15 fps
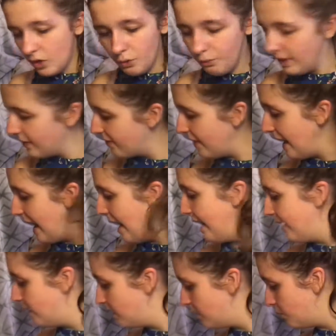with
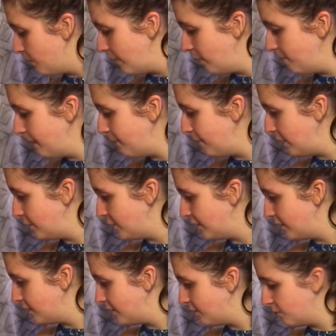that. Where are my
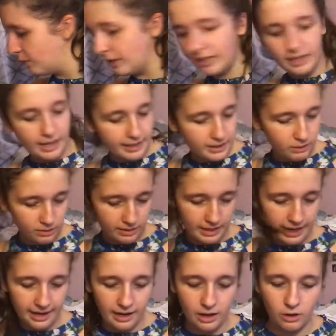brushes? What did I do with
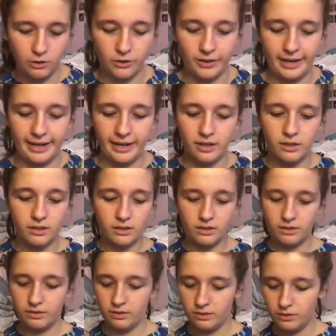that? Oh, they're right here.
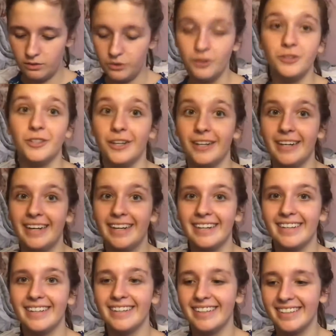They're
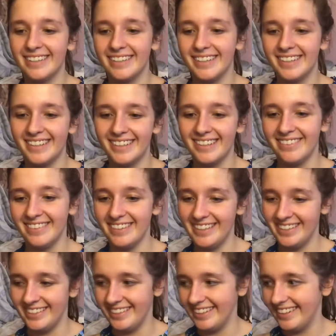dirty. They're
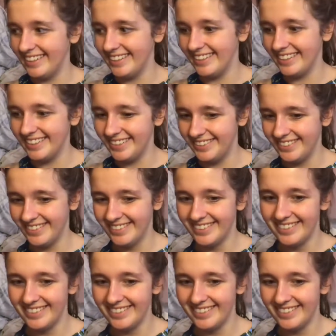really dirty, so